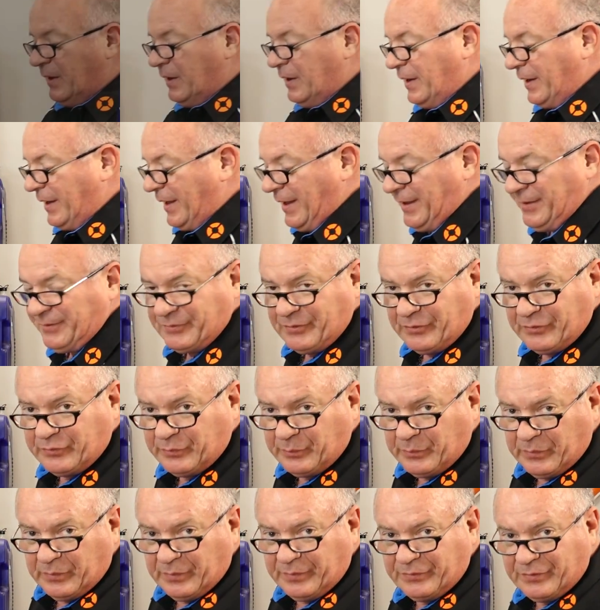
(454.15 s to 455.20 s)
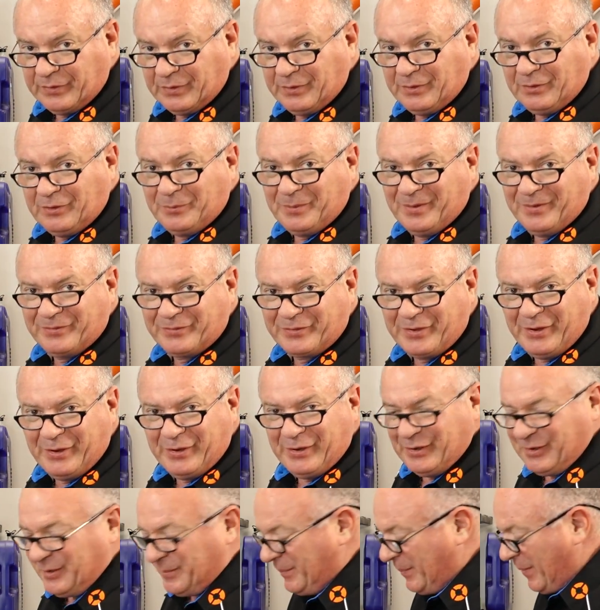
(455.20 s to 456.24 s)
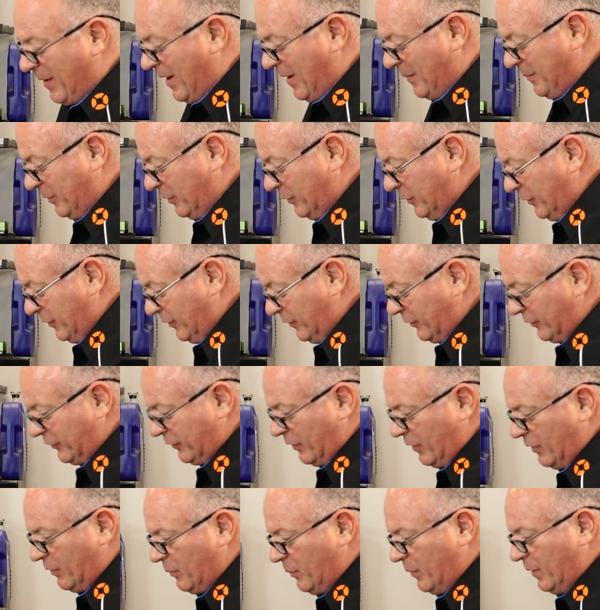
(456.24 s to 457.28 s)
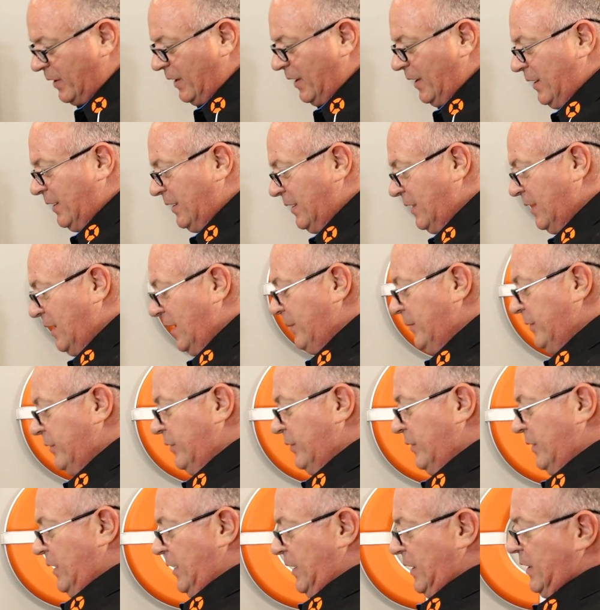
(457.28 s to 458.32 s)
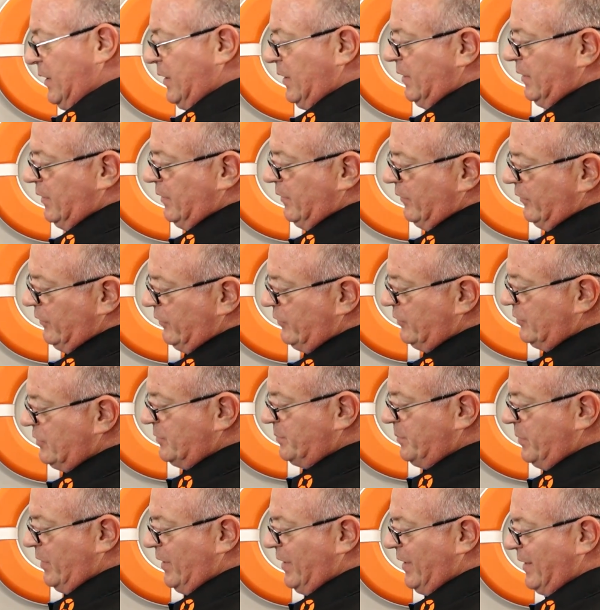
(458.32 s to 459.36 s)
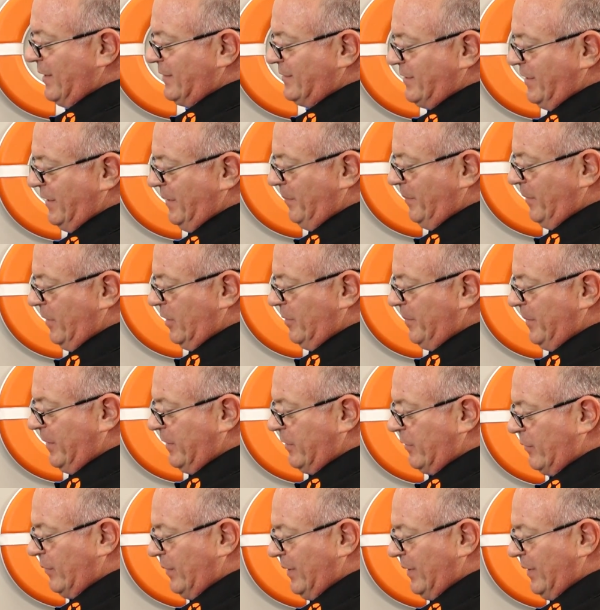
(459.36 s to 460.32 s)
All right, guys, this one was a little bit scary to pop loose. What I ended up doing is just putting a 10 millimeter